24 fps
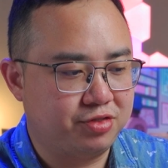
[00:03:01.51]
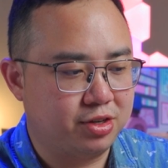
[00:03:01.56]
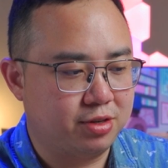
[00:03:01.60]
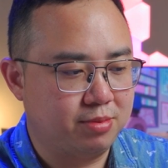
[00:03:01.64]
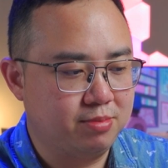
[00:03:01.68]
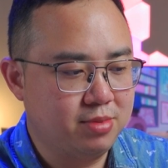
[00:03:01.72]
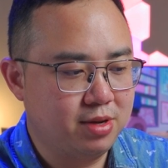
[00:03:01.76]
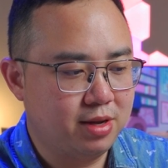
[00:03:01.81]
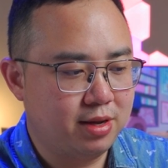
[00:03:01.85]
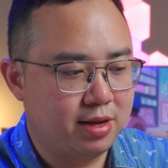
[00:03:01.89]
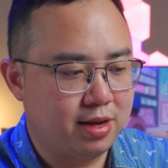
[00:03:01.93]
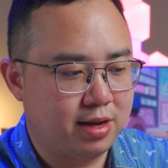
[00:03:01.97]

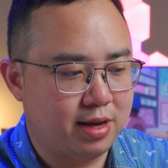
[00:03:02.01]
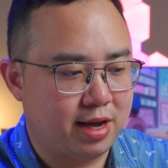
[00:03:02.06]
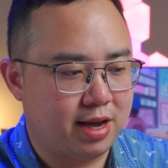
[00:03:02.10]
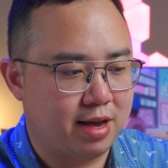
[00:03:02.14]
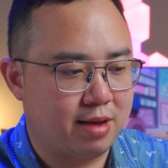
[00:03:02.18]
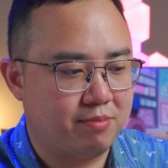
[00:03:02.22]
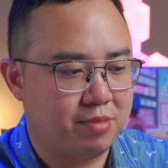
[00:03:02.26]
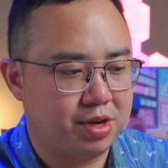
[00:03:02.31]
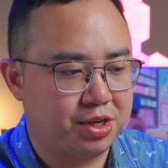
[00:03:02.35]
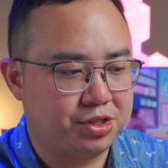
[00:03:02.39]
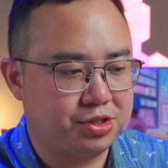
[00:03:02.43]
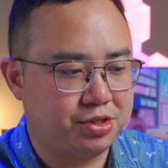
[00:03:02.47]
them
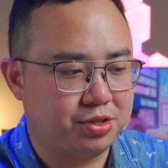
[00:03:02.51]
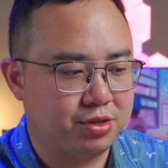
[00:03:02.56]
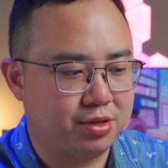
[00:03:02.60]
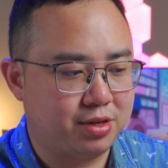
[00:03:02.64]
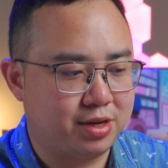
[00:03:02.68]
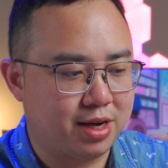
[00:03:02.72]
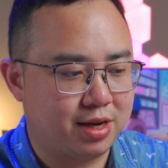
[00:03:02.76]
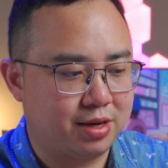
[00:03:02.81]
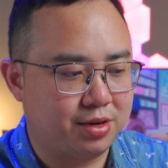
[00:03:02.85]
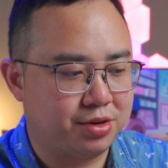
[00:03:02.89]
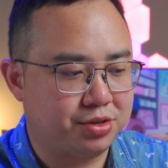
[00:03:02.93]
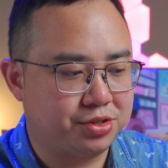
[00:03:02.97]
and make sure
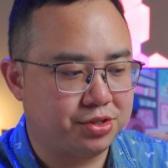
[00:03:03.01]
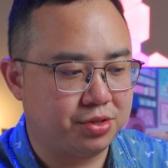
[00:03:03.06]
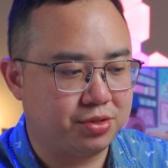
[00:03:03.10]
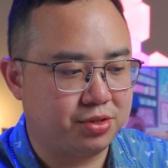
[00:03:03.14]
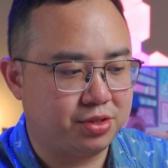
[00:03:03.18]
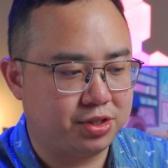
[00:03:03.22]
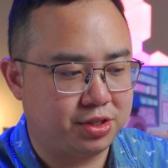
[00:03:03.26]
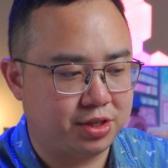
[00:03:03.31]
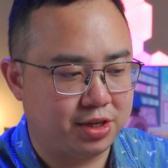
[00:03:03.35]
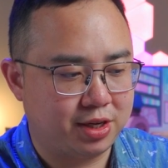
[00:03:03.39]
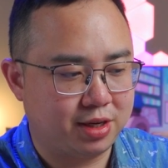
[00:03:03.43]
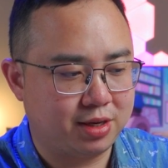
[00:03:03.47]
that there's a
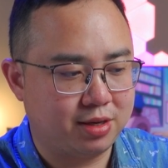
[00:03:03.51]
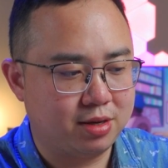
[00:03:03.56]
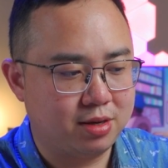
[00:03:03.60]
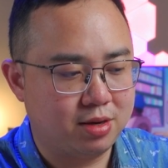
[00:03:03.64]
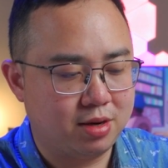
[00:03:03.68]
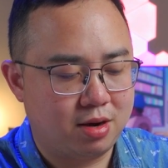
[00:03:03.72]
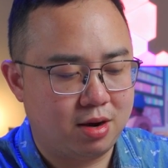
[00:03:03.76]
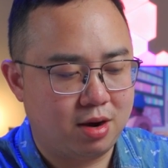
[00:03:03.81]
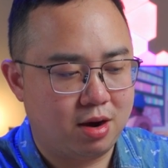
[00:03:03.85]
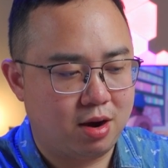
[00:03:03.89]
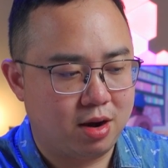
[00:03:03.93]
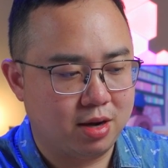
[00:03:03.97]
tick
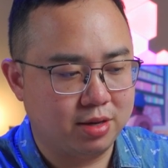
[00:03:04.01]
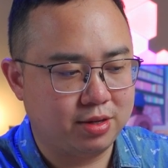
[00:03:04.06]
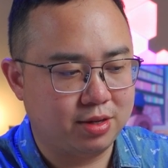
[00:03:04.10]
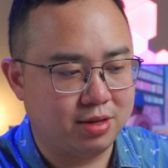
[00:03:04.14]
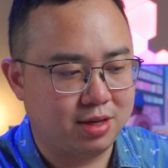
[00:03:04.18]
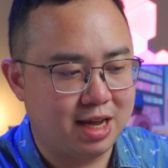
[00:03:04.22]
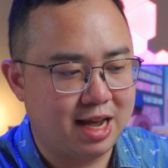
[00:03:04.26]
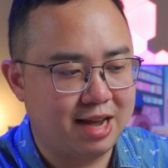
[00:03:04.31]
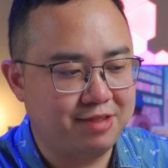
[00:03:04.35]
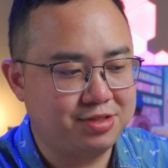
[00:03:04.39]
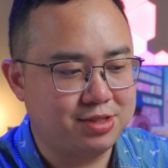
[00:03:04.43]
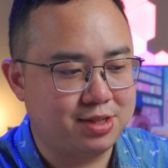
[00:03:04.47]
on the
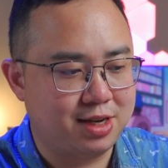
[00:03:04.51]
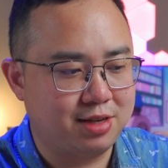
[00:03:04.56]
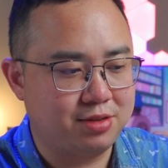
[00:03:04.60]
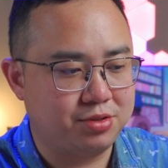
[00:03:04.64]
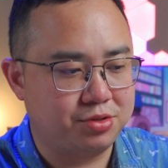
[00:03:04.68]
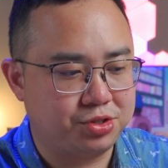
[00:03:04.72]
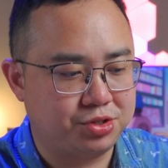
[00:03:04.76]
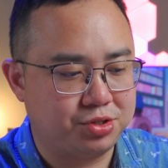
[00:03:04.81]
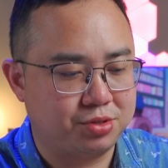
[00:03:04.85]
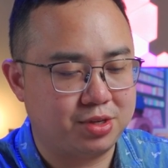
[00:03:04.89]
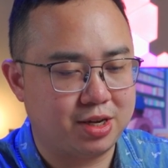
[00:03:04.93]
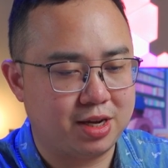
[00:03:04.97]
left side
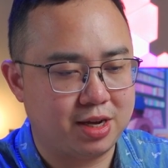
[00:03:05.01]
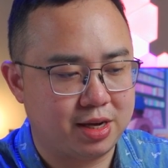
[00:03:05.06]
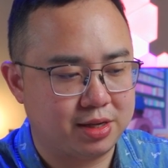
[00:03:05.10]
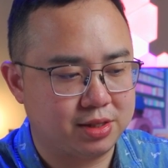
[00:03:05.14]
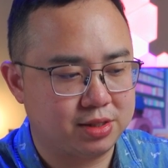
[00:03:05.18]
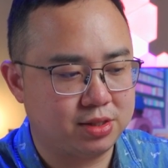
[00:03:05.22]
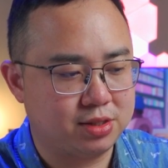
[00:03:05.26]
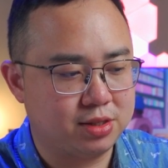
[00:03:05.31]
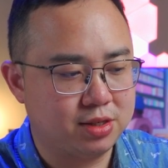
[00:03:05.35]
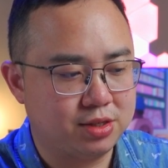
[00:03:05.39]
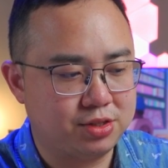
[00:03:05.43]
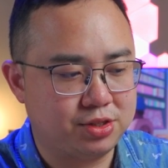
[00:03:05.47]
to show that
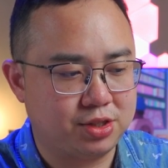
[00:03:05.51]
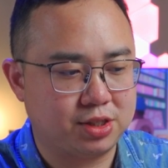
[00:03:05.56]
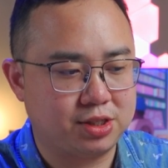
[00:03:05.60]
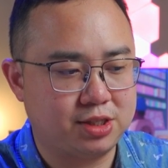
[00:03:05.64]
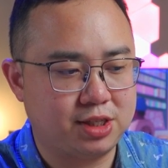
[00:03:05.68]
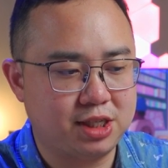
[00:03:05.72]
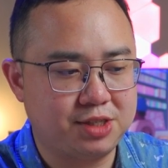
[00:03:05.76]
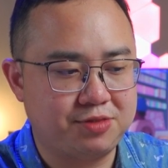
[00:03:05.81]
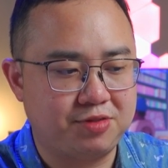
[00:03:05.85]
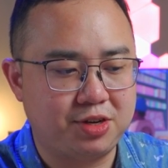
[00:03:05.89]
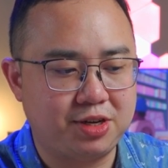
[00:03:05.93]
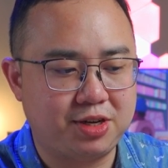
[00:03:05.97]
it's
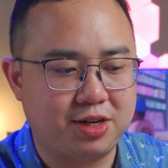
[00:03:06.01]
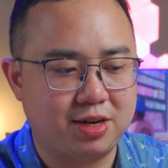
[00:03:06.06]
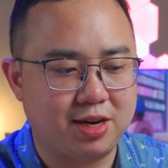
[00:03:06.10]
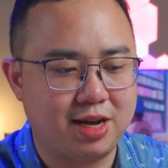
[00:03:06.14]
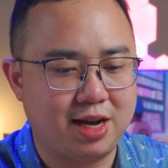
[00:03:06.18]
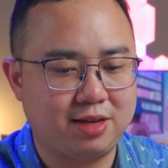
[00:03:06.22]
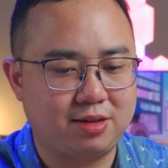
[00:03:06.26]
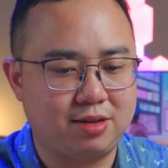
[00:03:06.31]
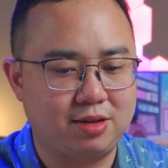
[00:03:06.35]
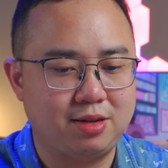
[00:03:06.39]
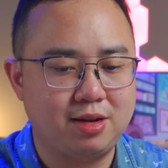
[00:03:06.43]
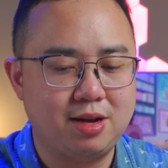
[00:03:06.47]
successfully
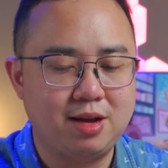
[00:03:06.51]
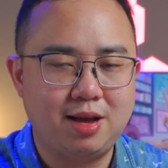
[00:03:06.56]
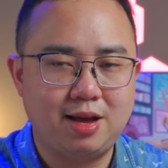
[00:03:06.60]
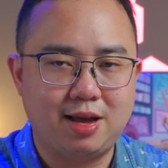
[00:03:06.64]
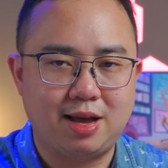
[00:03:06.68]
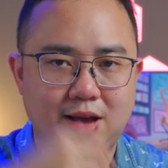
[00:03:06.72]
connected.